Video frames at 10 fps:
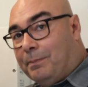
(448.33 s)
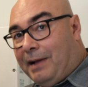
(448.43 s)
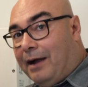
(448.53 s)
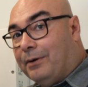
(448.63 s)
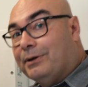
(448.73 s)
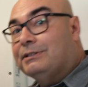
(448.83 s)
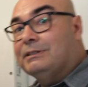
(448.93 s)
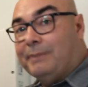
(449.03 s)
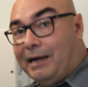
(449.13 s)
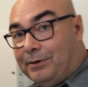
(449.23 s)
power
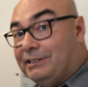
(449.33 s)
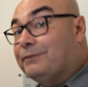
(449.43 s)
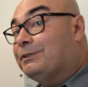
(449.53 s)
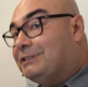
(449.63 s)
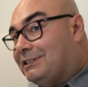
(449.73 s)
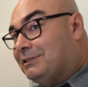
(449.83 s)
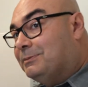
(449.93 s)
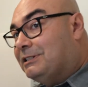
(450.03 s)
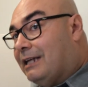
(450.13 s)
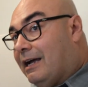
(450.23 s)
to power different
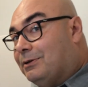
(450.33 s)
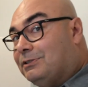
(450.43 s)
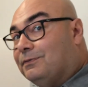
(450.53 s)
systems in the house